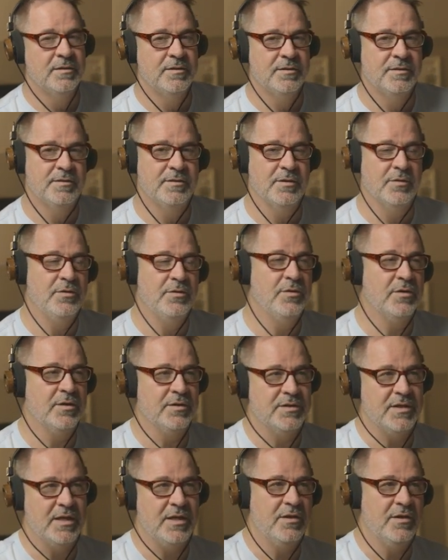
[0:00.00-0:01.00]
So you can
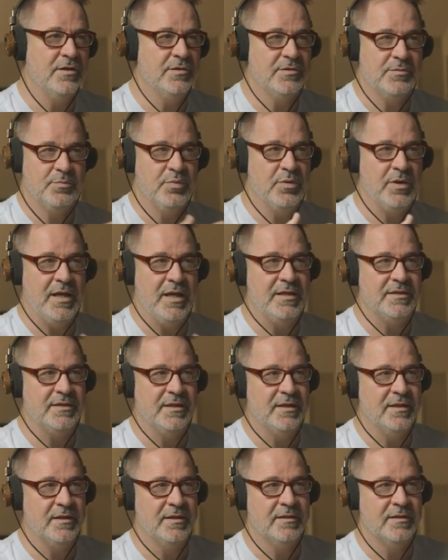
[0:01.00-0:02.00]
see it's pretty easy
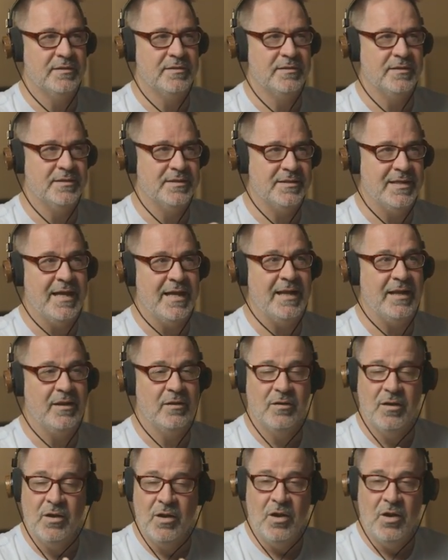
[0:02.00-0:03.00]
to set it
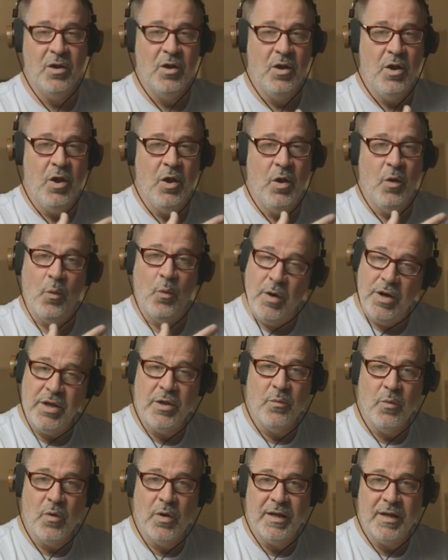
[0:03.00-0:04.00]
where
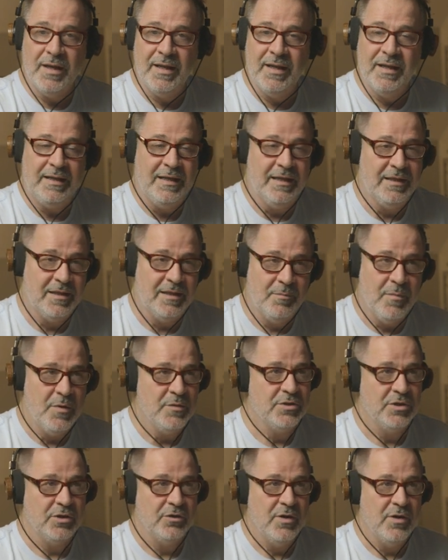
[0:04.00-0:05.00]
you want it, get the
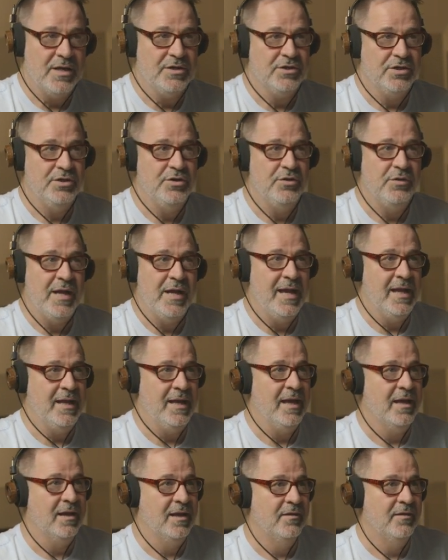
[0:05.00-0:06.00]
most aggression you can
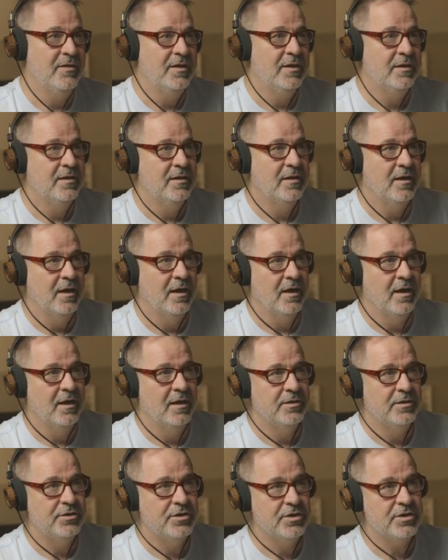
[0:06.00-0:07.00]
out of it.
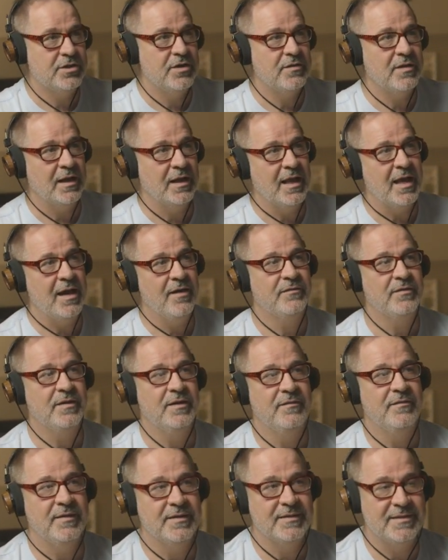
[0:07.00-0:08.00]
Just to the left
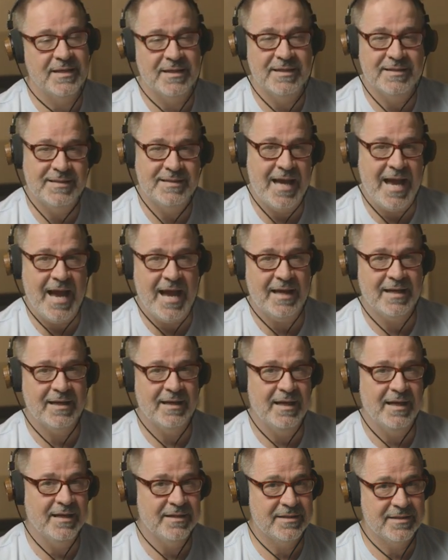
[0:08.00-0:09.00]
is the attack.
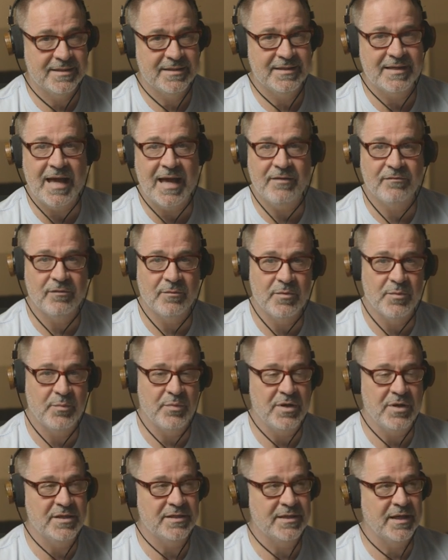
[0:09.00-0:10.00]
It's set from the
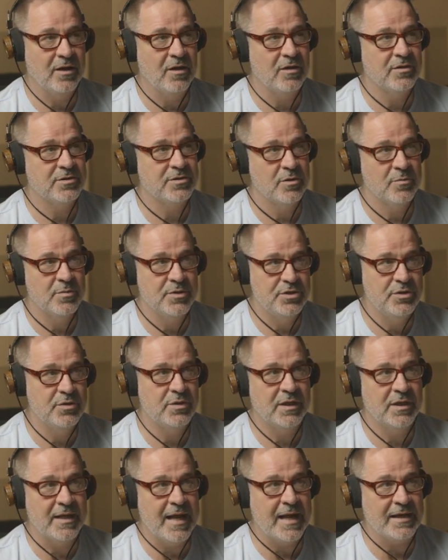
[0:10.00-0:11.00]
preset also, but you
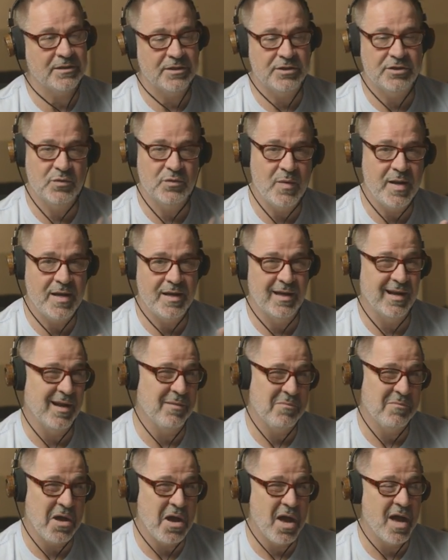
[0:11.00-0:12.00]
can actually tweak it.
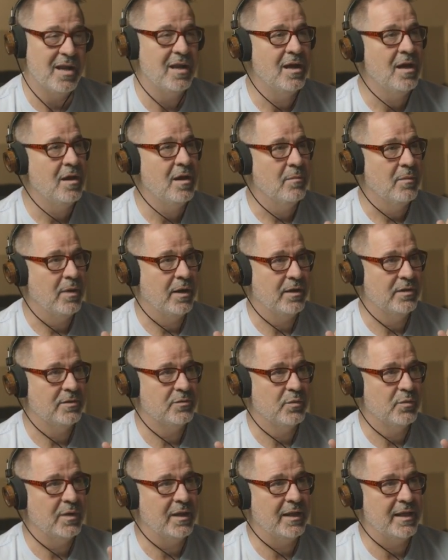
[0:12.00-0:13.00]
I'm not, but it's
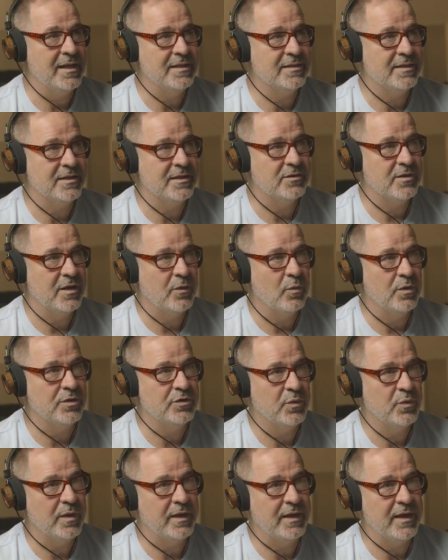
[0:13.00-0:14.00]
really easy. It's at
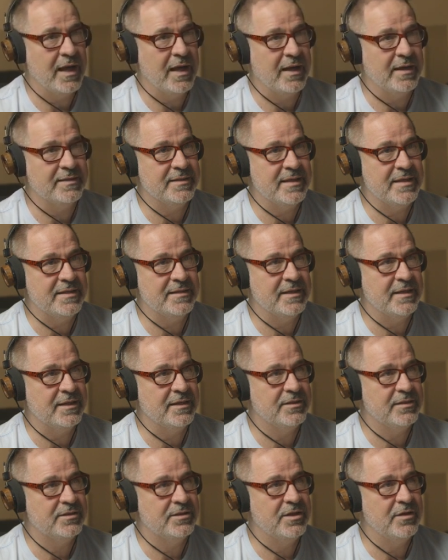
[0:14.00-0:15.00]
129. It's easy
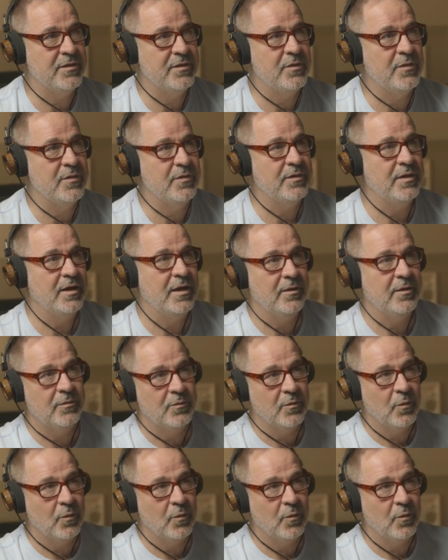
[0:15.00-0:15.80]
to do.